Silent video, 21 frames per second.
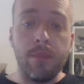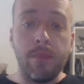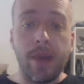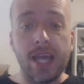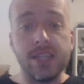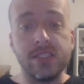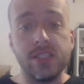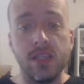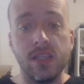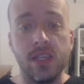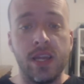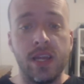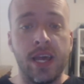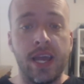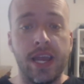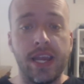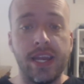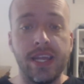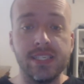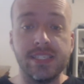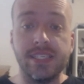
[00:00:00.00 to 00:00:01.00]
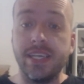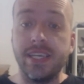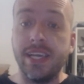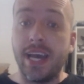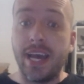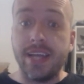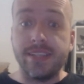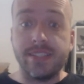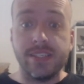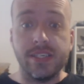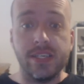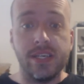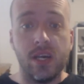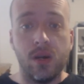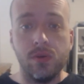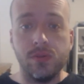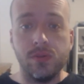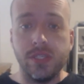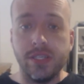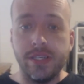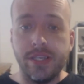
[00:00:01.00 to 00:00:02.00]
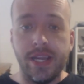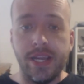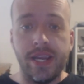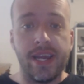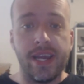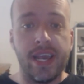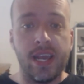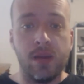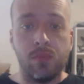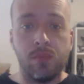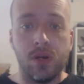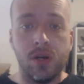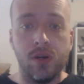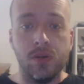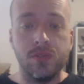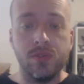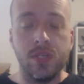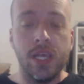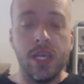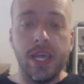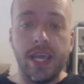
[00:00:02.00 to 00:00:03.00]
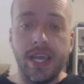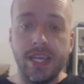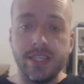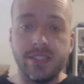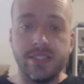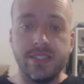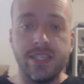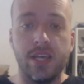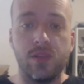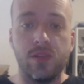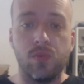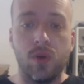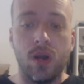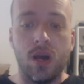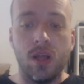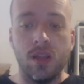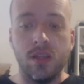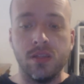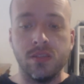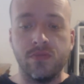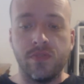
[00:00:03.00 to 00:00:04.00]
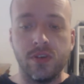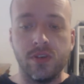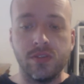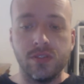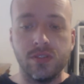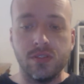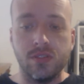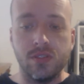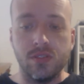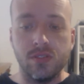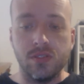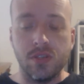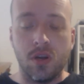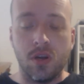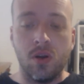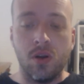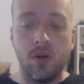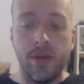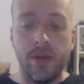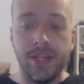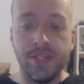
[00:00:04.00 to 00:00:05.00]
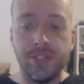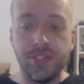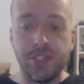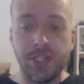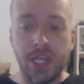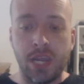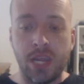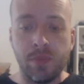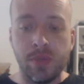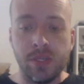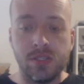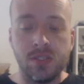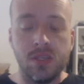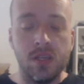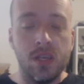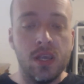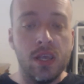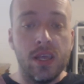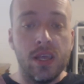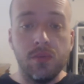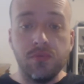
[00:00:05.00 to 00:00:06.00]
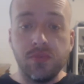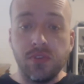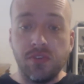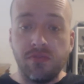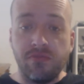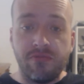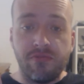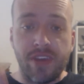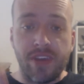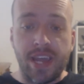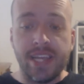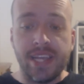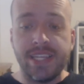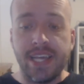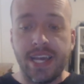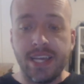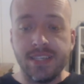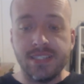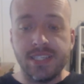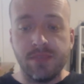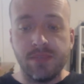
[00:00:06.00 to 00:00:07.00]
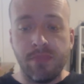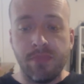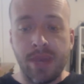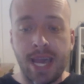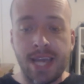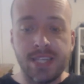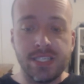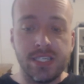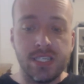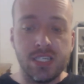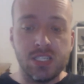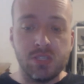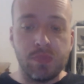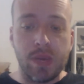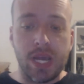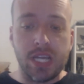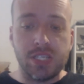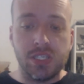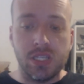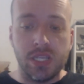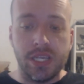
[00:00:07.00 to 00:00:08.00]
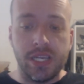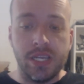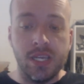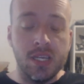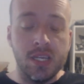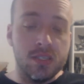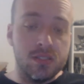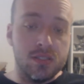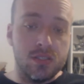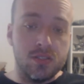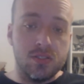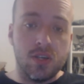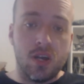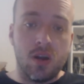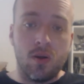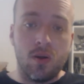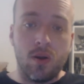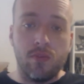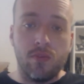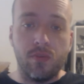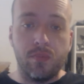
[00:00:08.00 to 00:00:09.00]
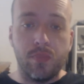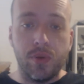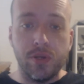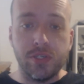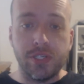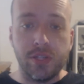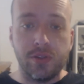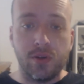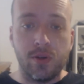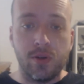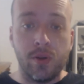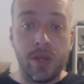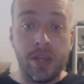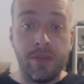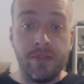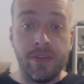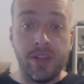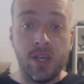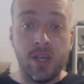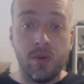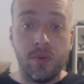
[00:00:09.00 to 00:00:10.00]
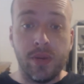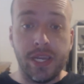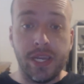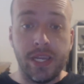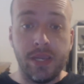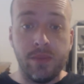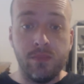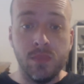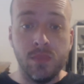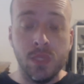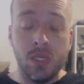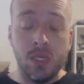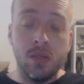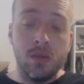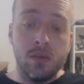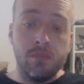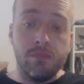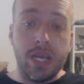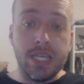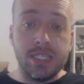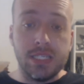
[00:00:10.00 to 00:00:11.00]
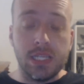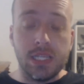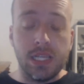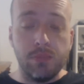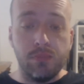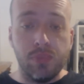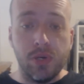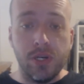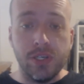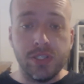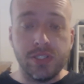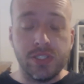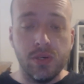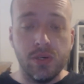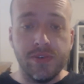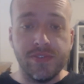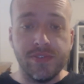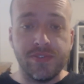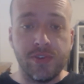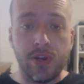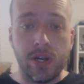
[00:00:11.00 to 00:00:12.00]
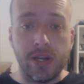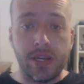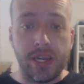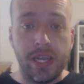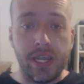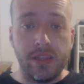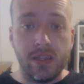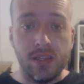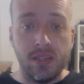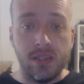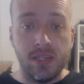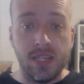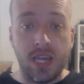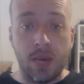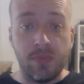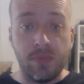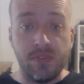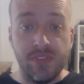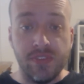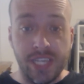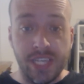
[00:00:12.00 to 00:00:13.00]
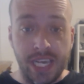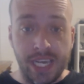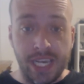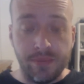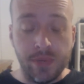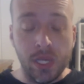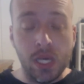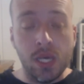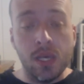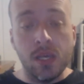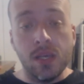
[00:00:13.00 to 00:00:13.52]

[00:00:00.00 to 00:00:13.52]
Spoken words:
match of the night has got to go to Dean Ambrose and Seth Rollins versus Cesaro and Sheamus. It was a fantastic match, and especially Cesaro for pushing through, even though he basically pushed 2 of his front teeth into the top of his head.